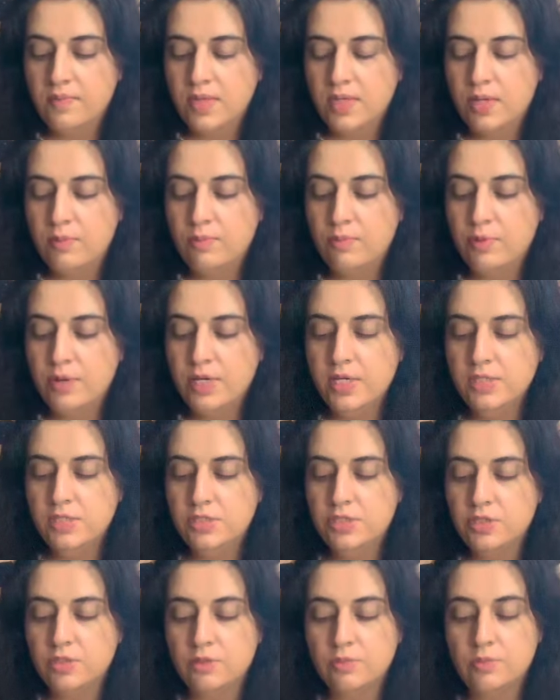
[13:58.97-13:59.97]

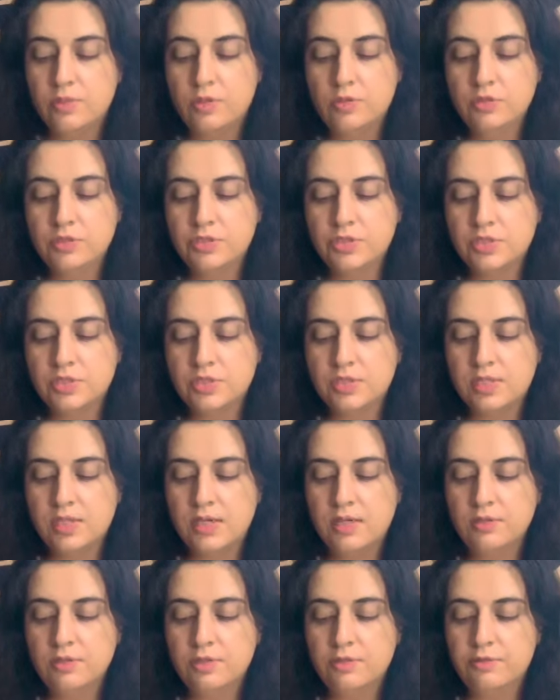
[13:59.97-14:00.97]
Embrace your emotions.
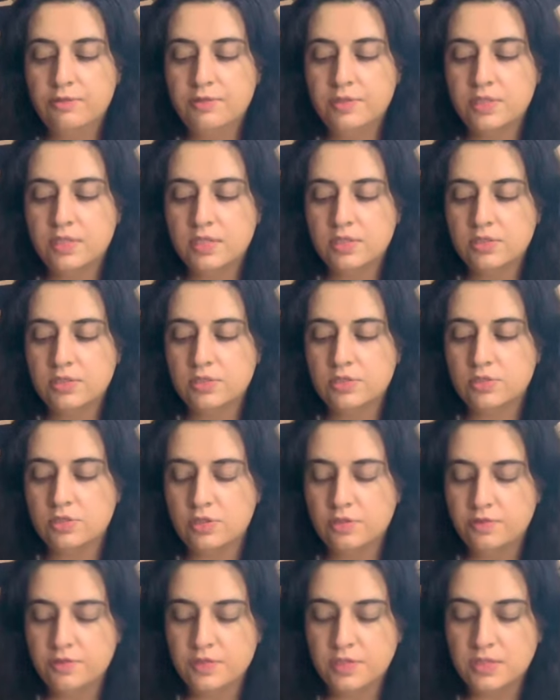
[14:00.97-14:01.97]
Allow your feelings to
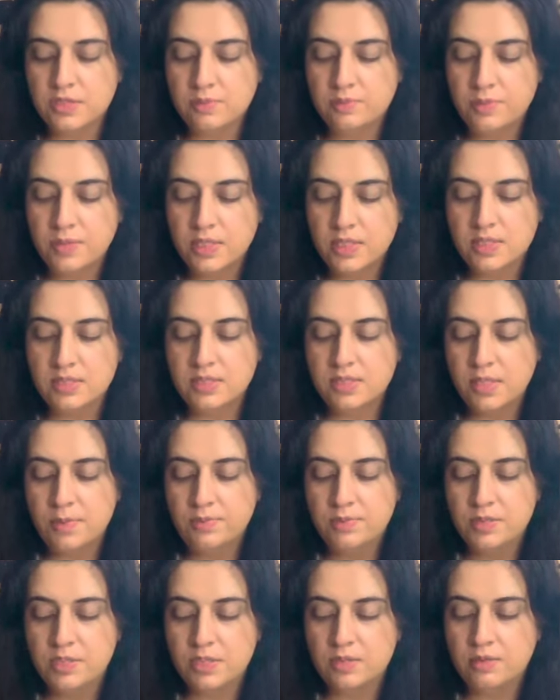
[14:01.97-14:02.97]
surface and be
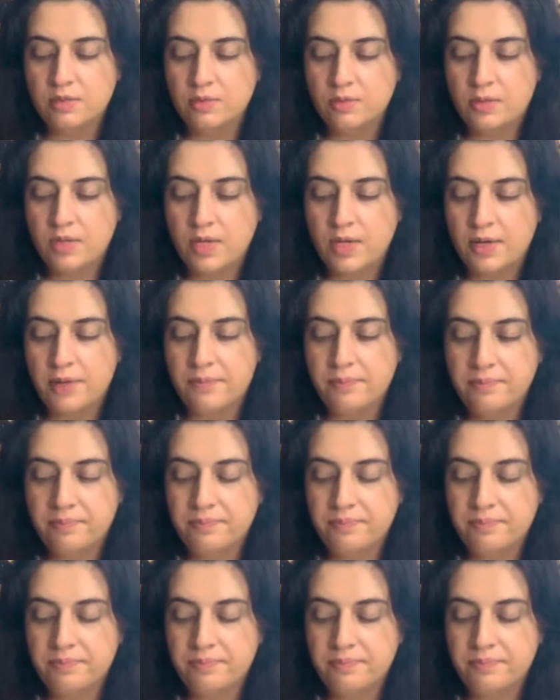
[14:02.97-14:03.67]
accepted. Okay.